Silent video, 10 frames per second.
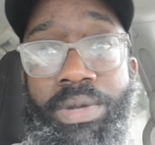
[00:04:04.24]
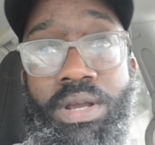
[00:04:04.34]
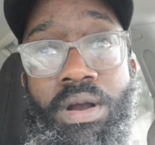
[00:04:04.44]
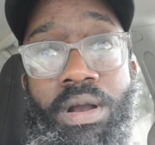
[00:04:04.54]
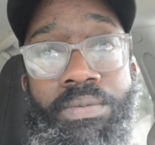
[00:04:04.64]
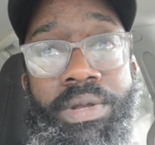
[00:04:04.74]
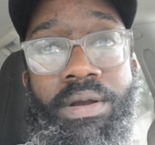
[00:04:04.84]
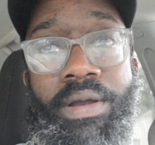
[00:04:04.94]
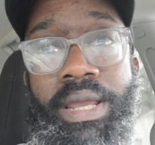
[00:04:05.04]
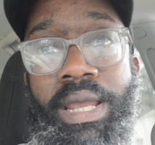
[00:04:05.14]
we are. We
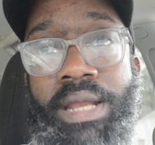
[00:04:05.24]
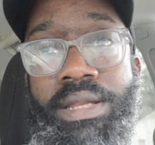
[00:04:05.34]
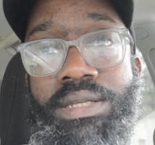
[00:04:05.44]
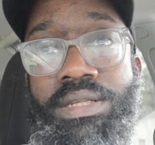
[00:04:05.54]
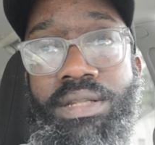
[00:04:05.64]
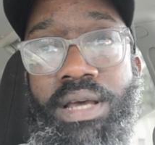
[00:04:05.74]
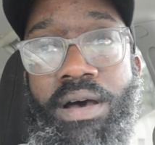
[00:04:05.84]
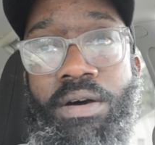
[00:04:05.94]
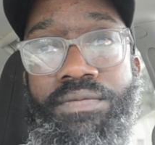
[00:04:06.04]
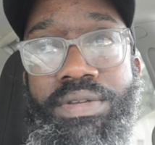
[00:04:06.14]
are headed to the
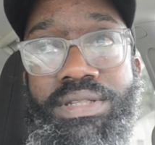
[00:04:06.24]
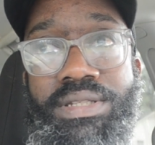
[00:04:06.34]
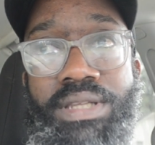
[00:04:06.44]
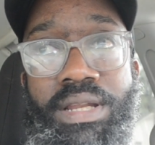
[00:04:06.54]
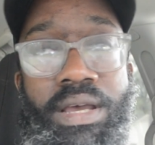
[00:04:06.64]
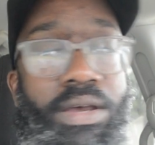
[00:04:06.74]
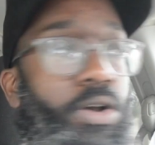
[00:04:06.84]
office, and I